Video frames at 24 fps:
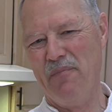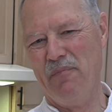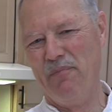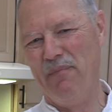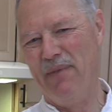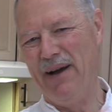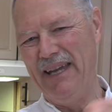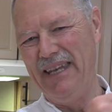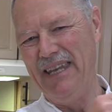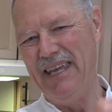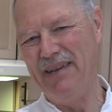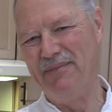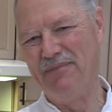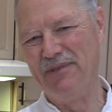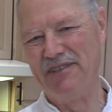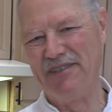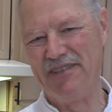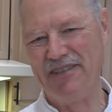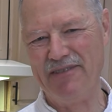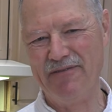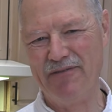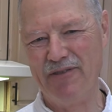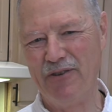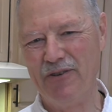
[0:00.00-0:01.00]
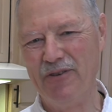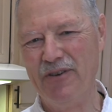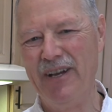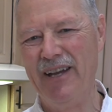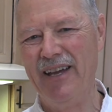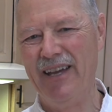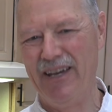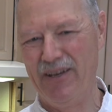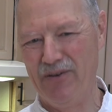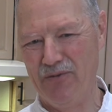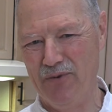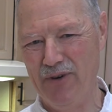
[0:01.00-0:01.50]
My name is EVOO
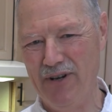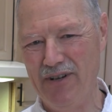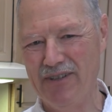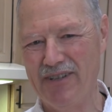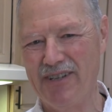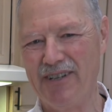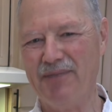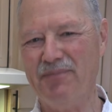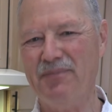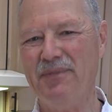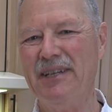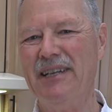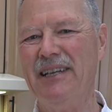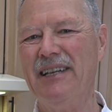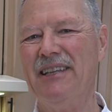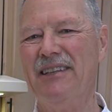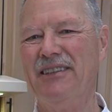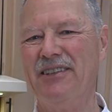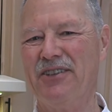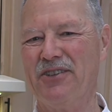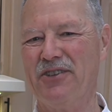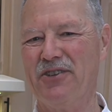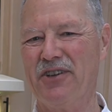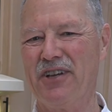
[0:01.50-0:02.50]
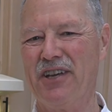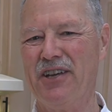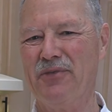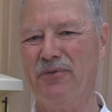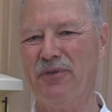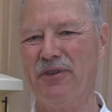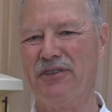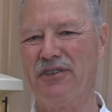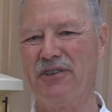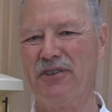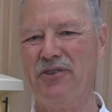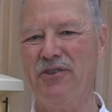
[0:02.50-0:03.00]
and welcome to Cooking
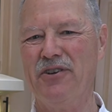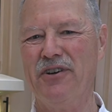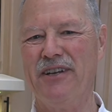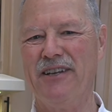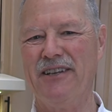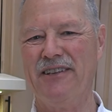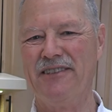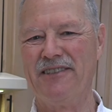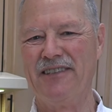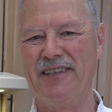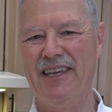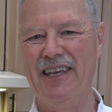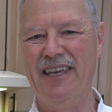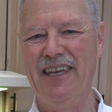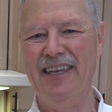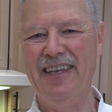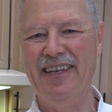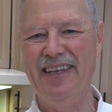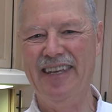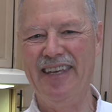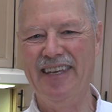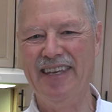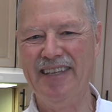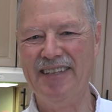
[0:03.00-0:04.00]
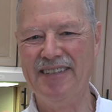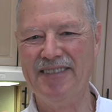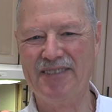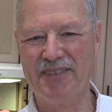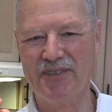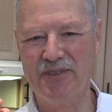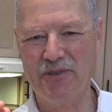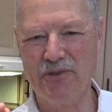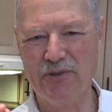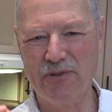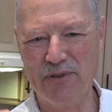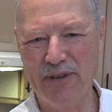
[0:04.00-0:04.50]
with the Koyas. It is
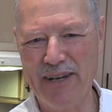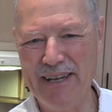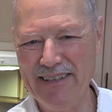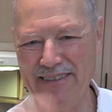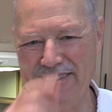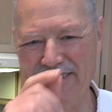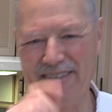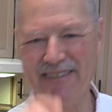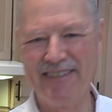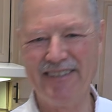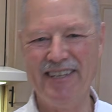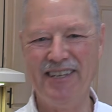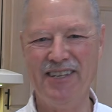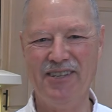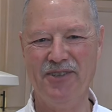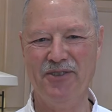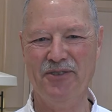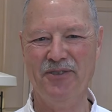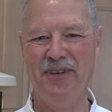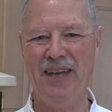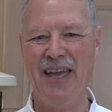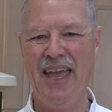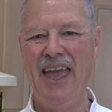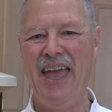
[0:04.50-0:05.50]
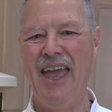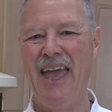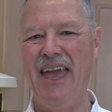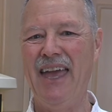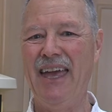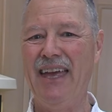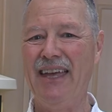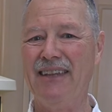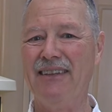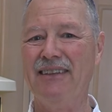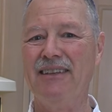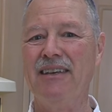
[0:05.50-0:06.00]
great to see you.
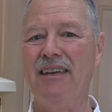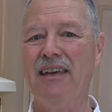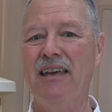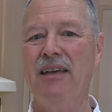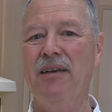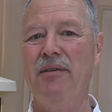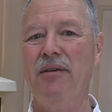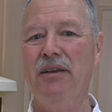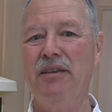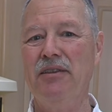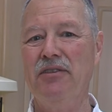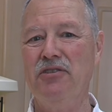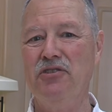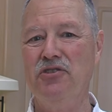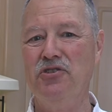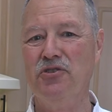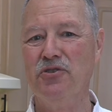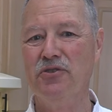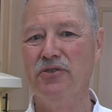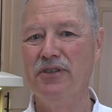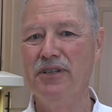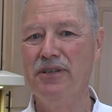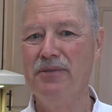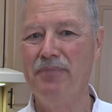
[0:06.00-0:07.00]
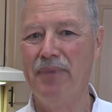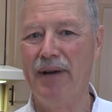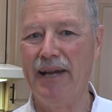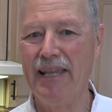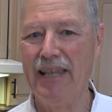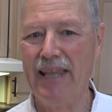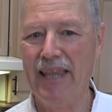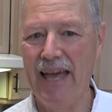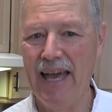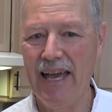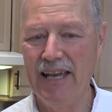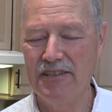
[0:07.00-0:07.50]
And during my
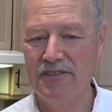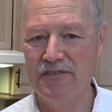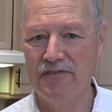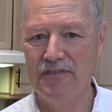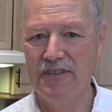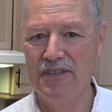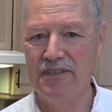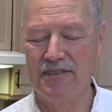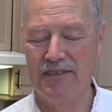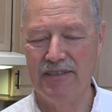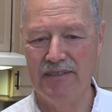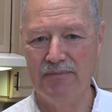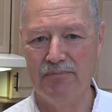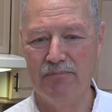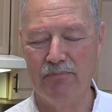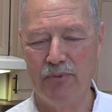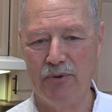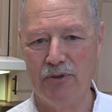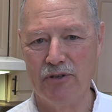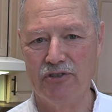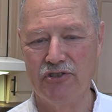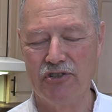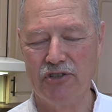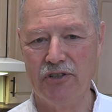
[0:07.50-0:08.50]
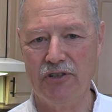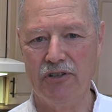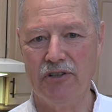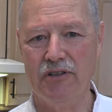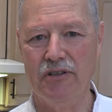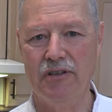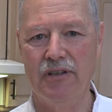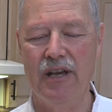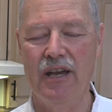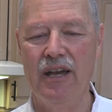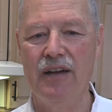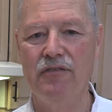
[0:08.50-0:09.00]
last visit in
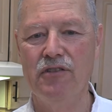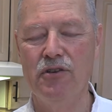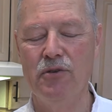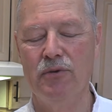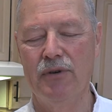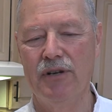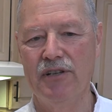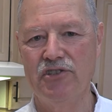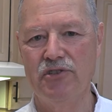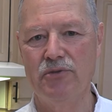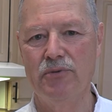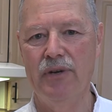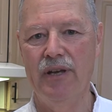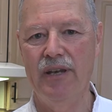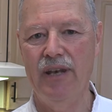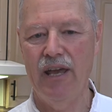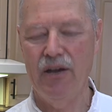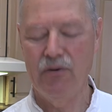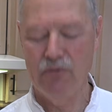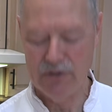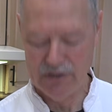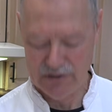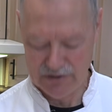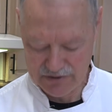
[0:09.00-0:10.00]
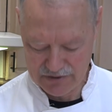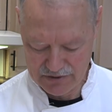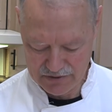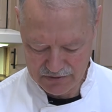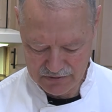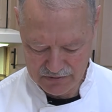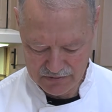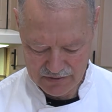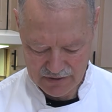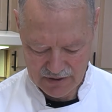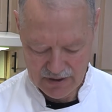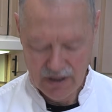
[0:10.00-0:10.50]
Portugal, every restaurant I went
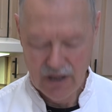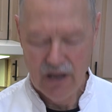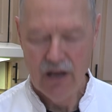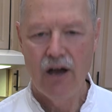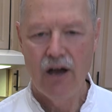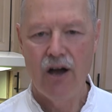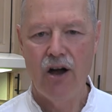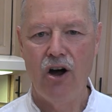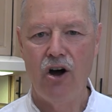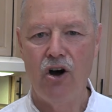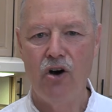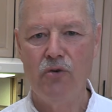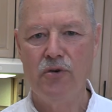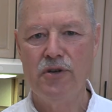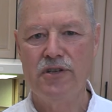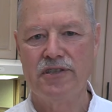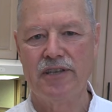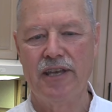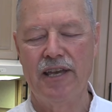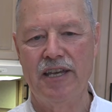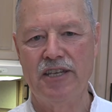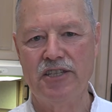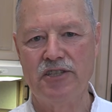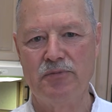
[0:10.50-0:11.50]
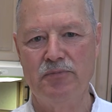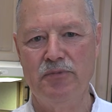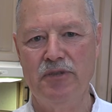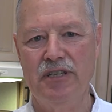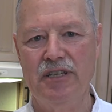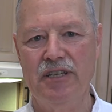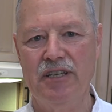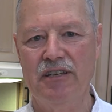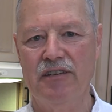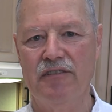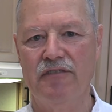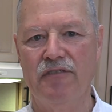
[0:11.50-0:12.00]
to always asked
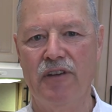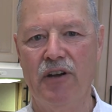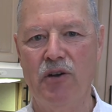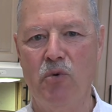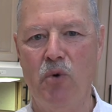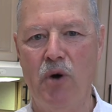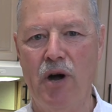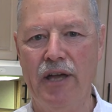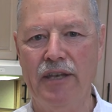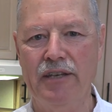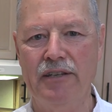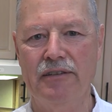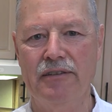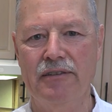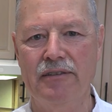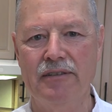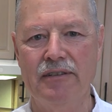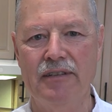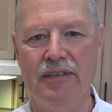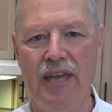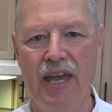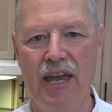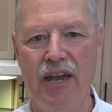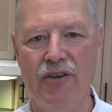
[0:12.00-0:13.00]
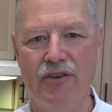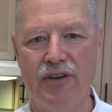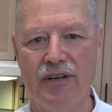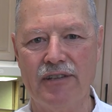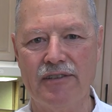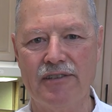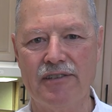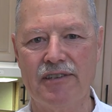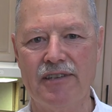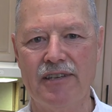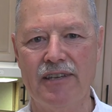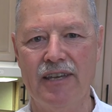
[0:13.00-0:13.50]
me if I wanted
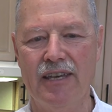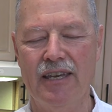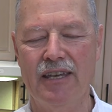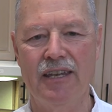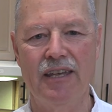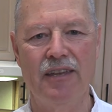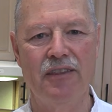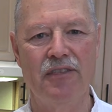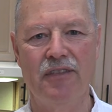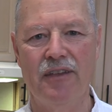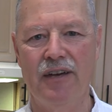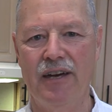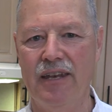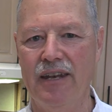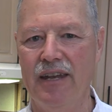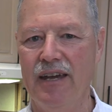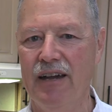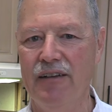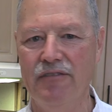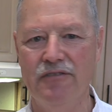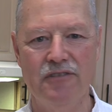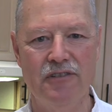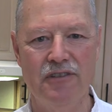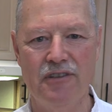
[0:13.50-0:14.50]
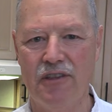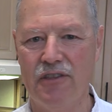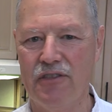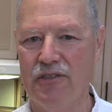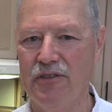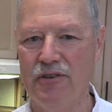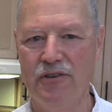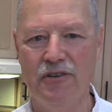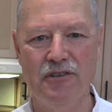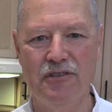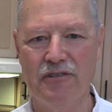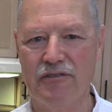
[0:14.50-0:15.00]
carrots. And I thought after the
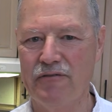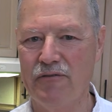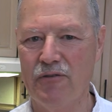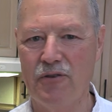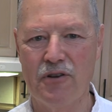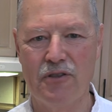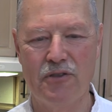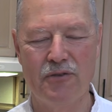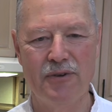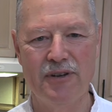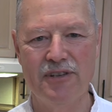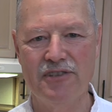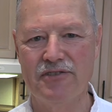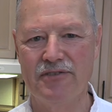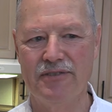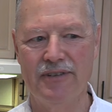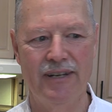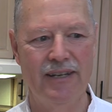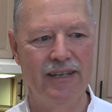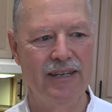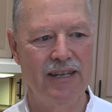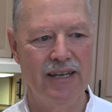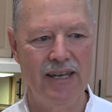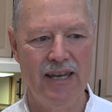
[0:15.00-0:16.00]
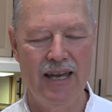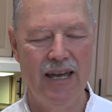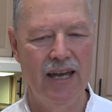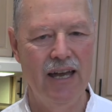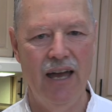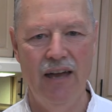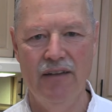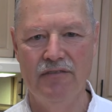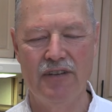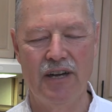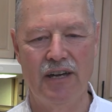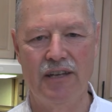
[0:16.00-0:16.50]
third or fourth restaurant,
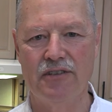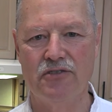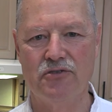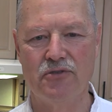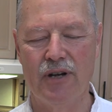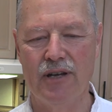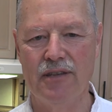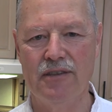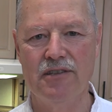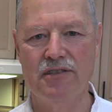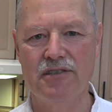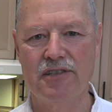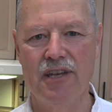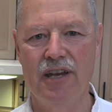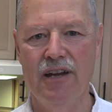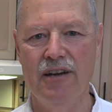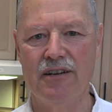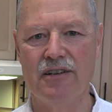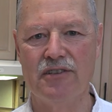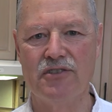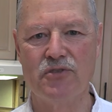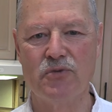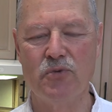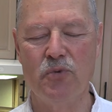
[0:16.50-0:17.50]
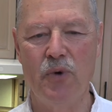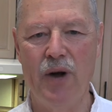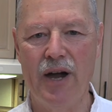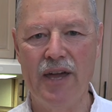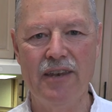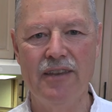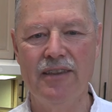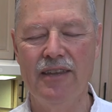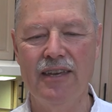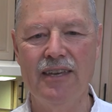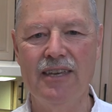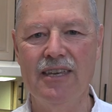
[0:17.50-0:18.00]
I've got to try these carrots. Why
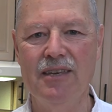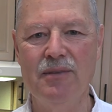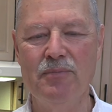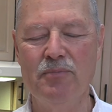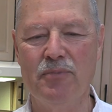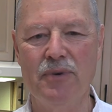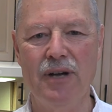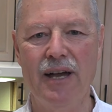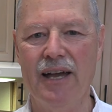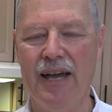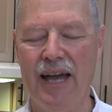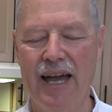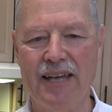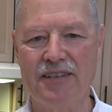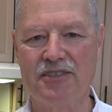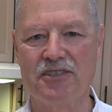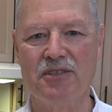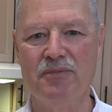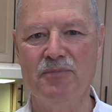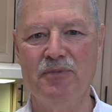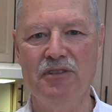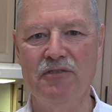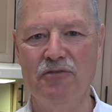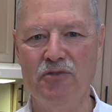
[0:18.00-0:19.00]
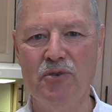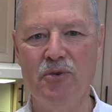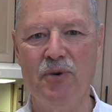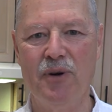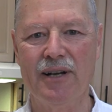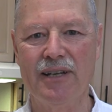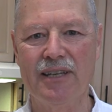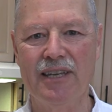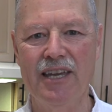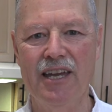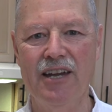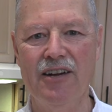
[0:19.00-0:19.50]
do they keep asking me if we
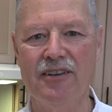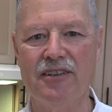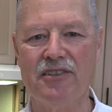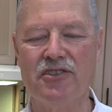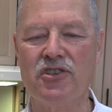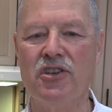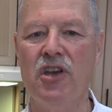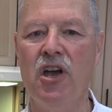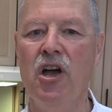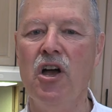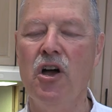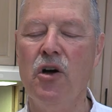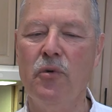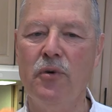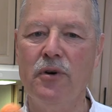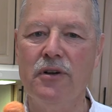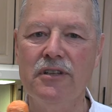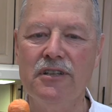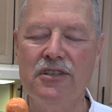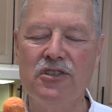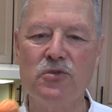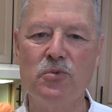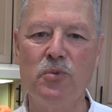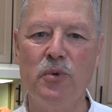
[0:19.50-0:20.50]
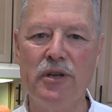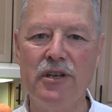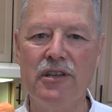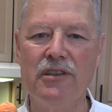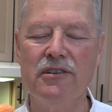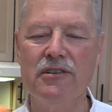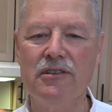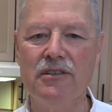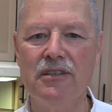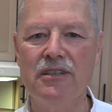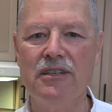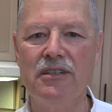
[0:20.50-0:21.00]
want carrots? Well, it's one of
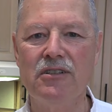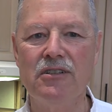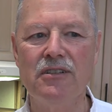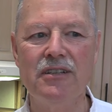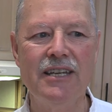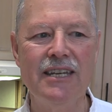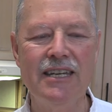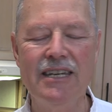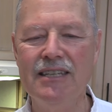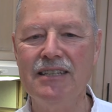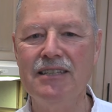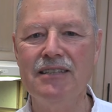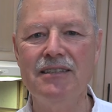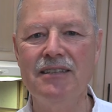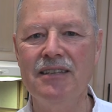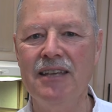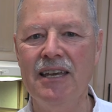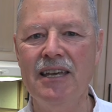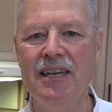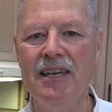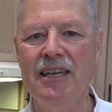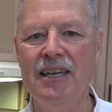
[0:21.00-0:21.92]
their little hidden